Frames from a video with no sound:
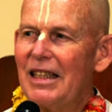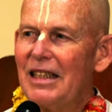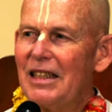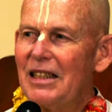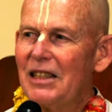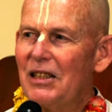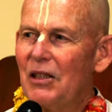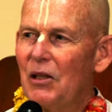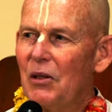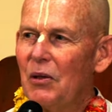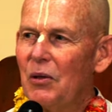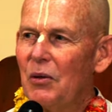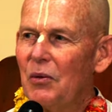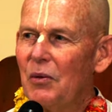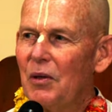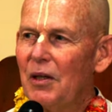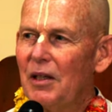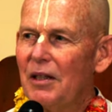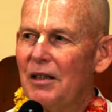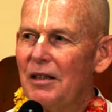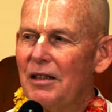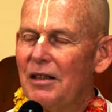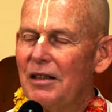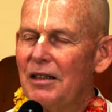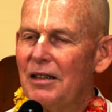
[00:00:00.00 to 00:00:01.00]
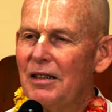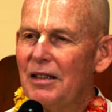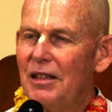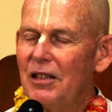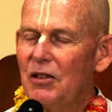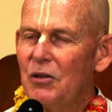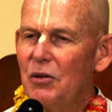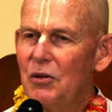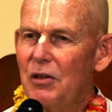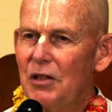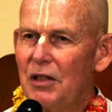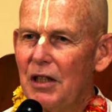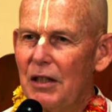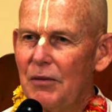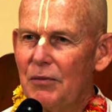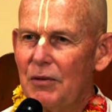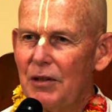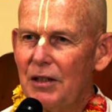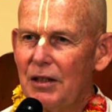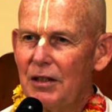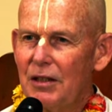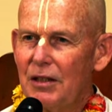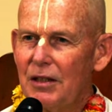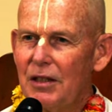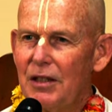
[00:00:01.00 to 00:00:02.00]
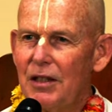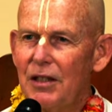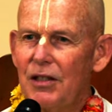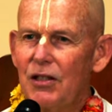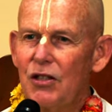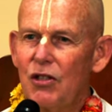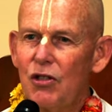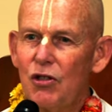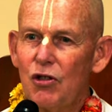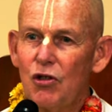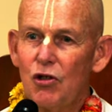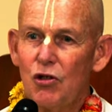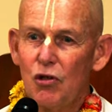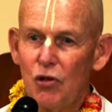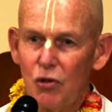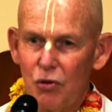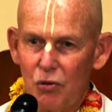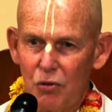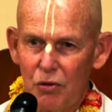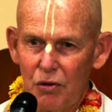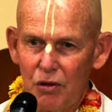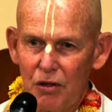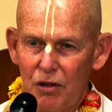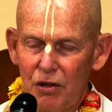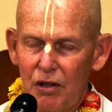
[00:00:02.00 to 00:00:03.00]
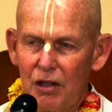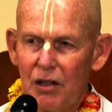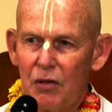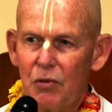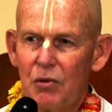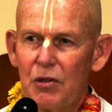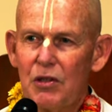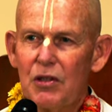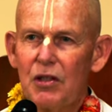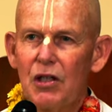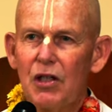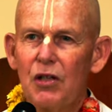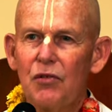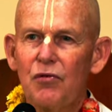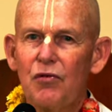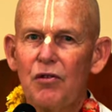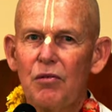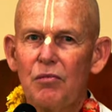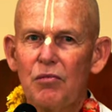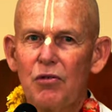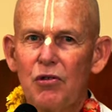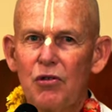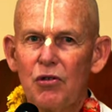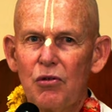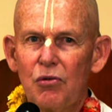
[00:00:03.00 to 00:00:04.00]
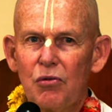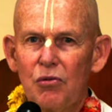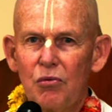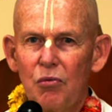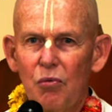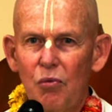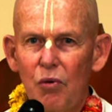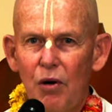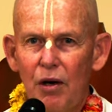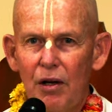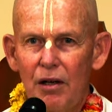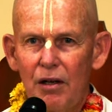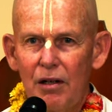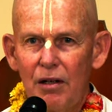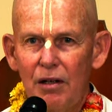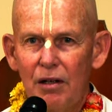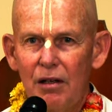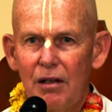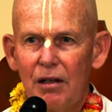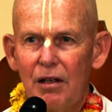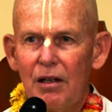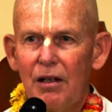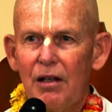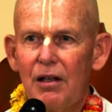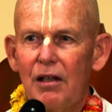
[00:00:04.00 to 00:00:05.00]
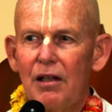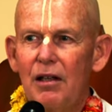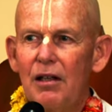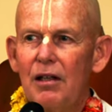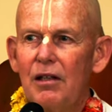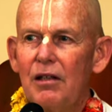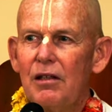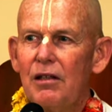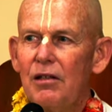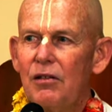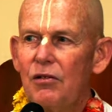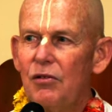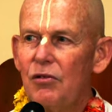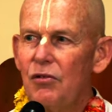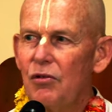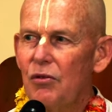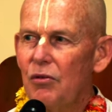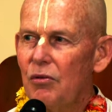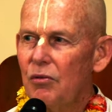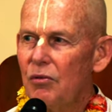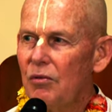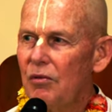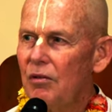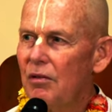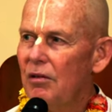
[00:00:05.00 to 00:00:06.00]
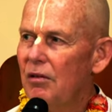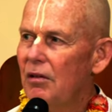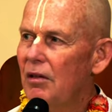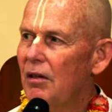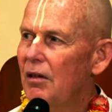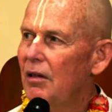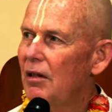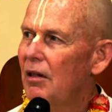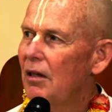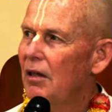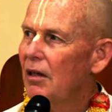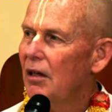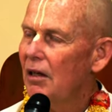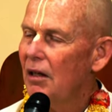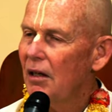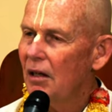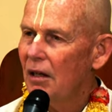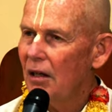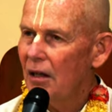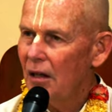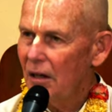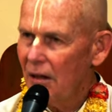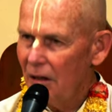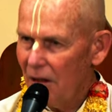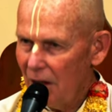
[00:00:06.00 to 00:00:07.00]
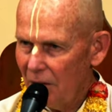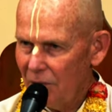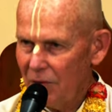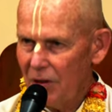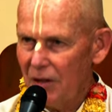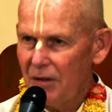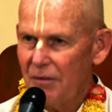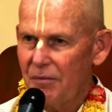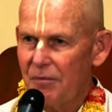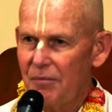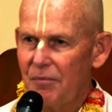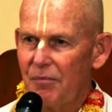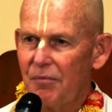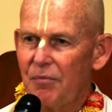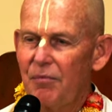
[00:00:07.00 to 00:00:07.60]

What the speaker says: So this was 76 June. He was there from June 1 to June 11.